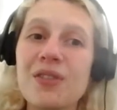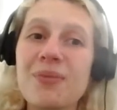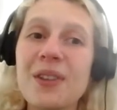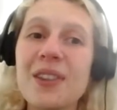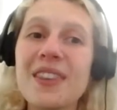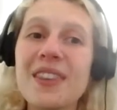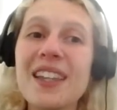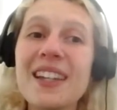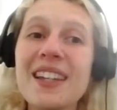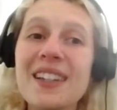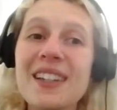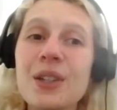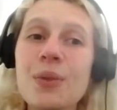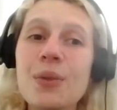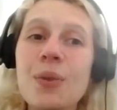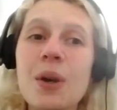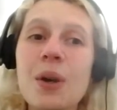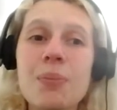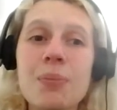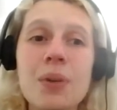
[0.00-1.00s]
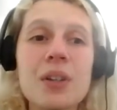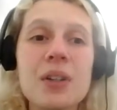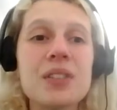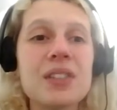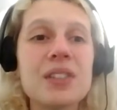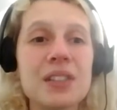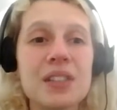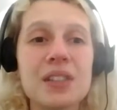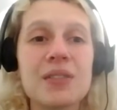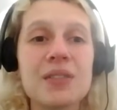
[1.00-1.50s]
but then you were
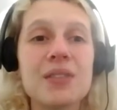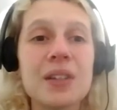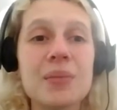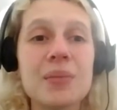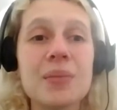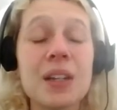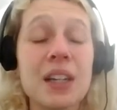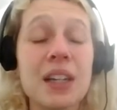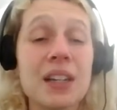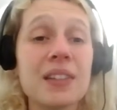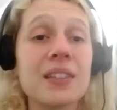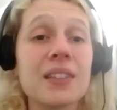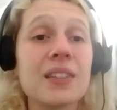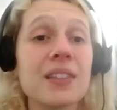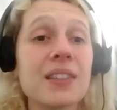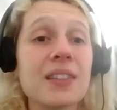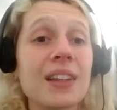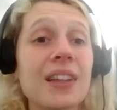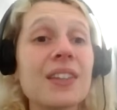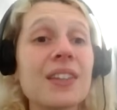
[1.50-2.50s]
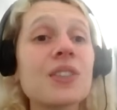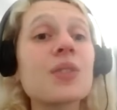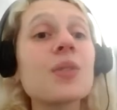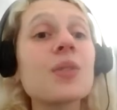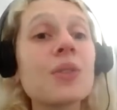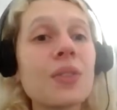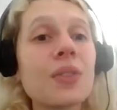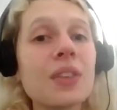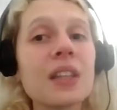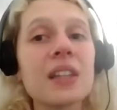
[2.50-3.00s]
positive and
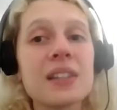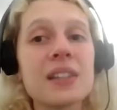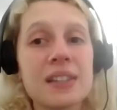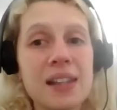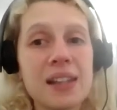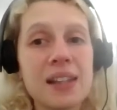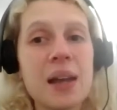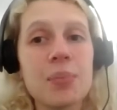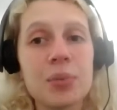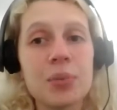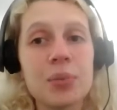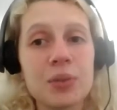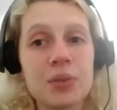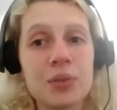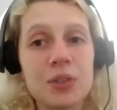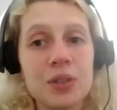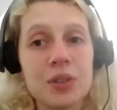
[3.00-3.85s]
good things happened?